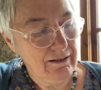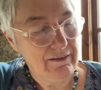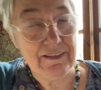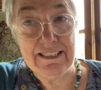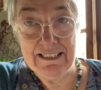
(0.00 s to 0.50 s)

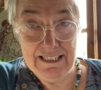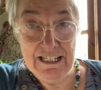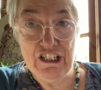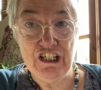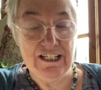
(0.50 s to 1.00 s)
the
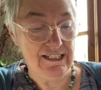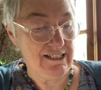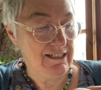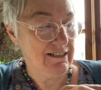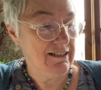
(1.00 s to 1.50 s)
stitches
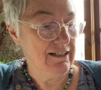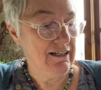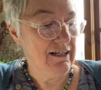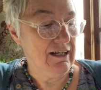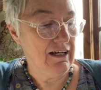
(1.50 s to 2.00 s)

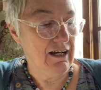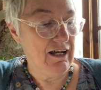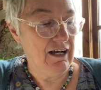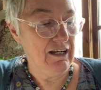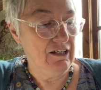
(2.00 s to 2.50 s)

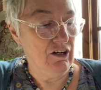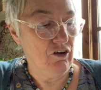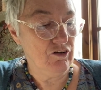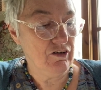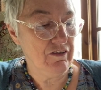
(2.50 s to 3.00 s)

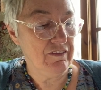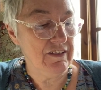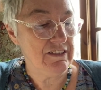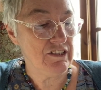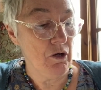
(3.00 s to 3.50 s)
along the
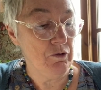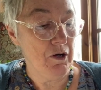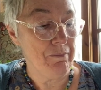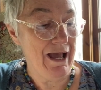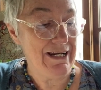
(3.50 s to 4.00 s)
sewn
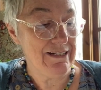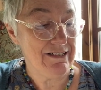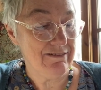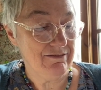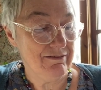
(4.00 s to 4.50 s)
up end.
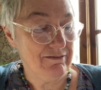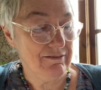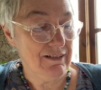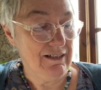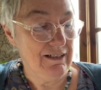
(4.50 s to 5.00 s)

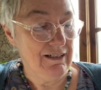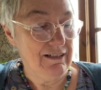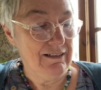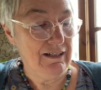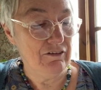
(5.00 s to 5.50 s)

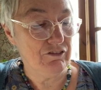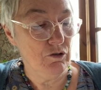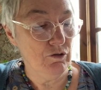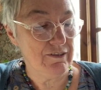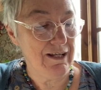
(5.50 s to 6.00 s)
Now, of
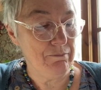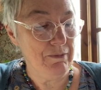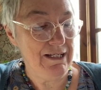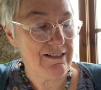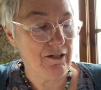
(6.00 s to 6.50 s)
course, that
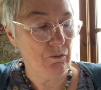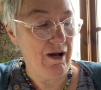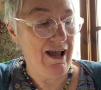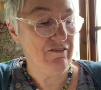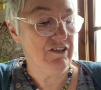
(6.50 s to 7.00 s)
means that
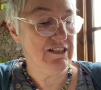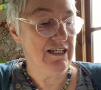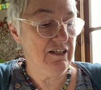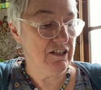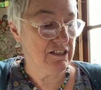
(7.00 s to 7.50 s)
whatever's in
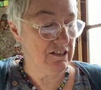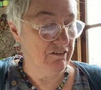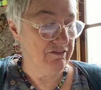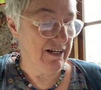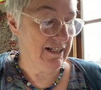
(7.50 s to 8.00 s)
the
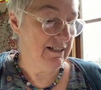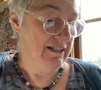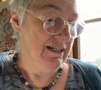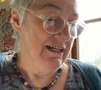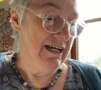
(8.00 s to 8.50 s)
stuffing
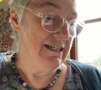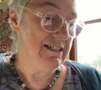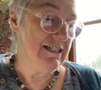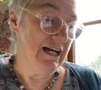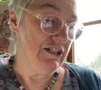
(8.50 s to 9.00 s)

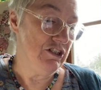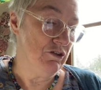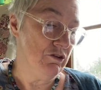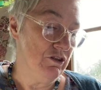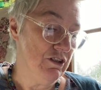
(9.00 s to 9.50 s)
inside
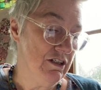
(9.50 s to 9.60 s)
your